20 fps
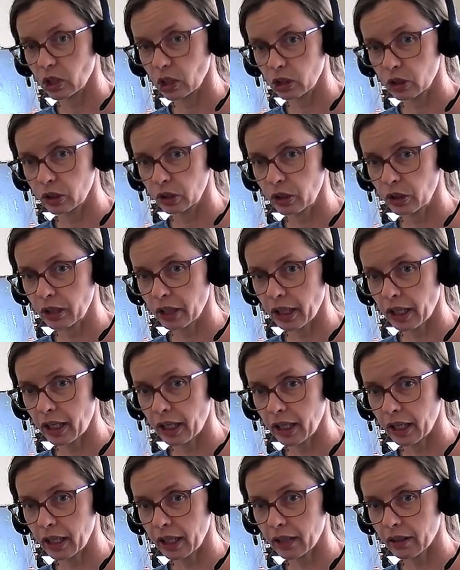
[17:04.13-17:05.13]
Look at
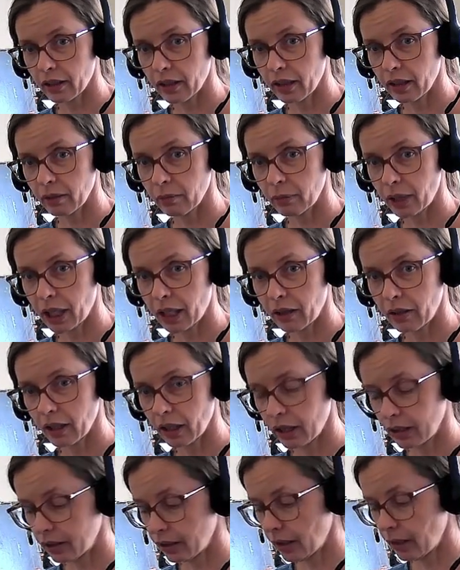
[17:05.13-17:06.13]
it, think about
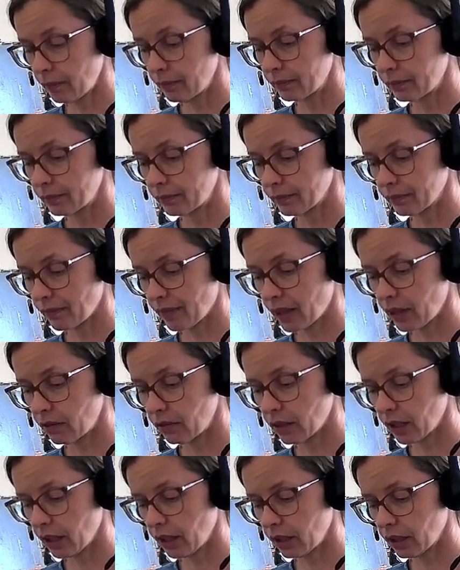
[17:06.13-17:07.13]
it. Yep,
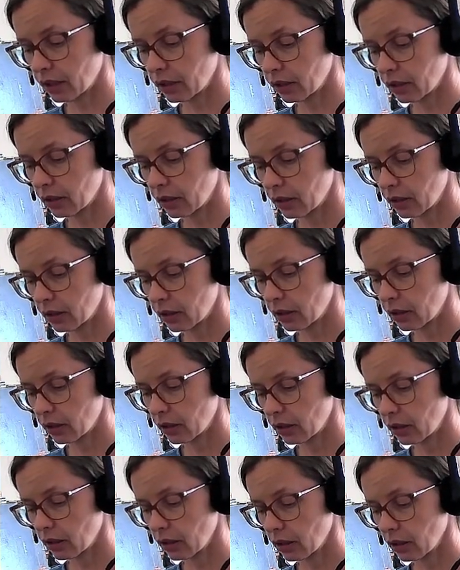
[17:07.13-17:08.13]
okay.
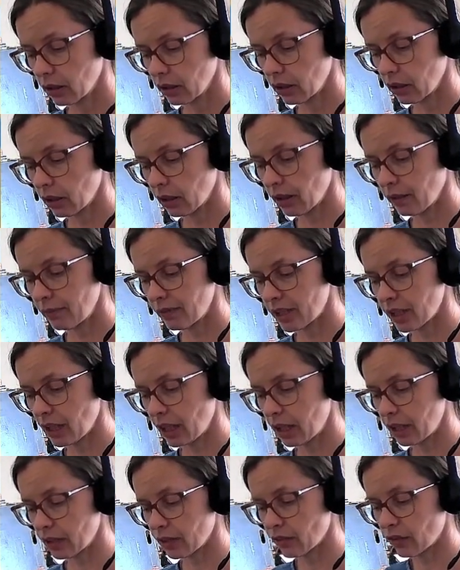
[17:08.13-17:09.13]
I'm
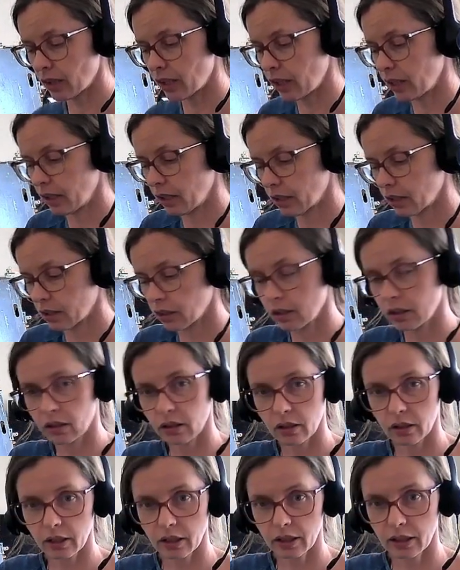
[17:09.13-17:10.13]
satisfied.
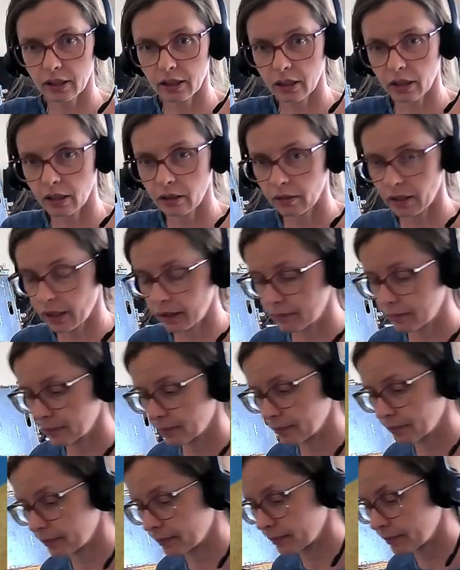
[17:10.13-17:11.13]
Let's do it.
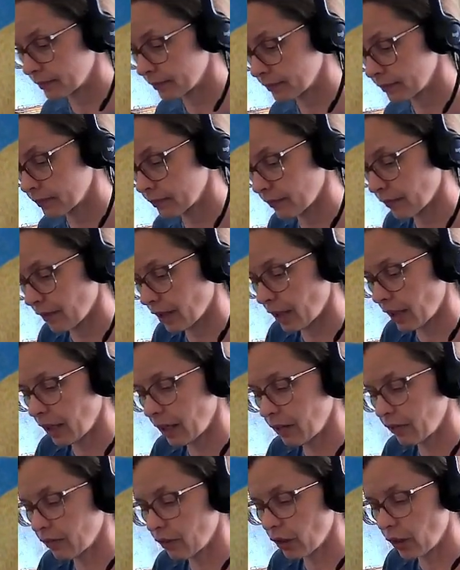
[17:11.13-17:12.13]
Okay,
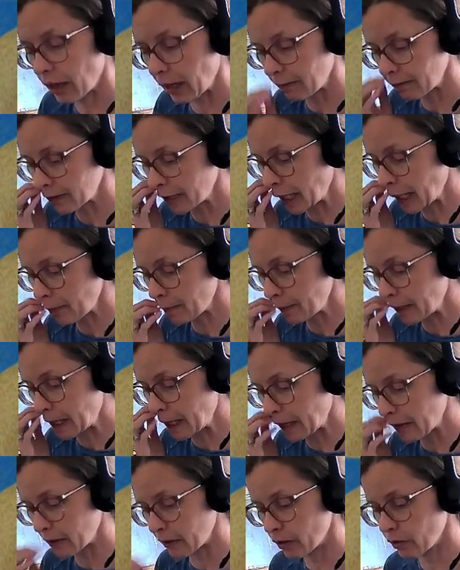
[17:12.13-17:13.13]
if you have tape
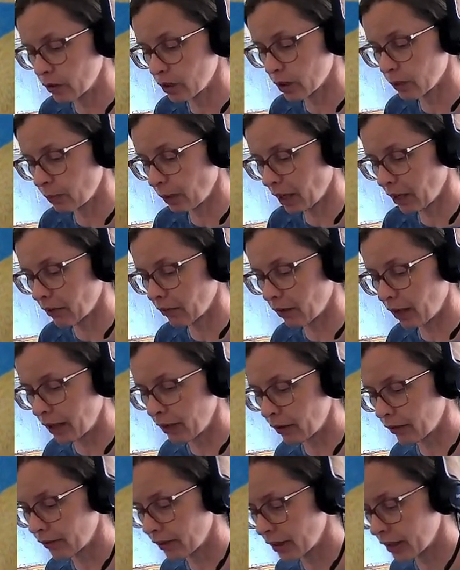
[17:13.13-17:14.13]
there, you just paint right
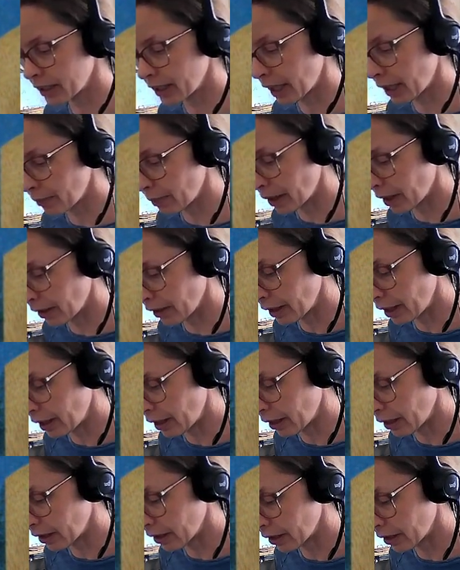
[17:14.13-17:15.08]
over the tape area.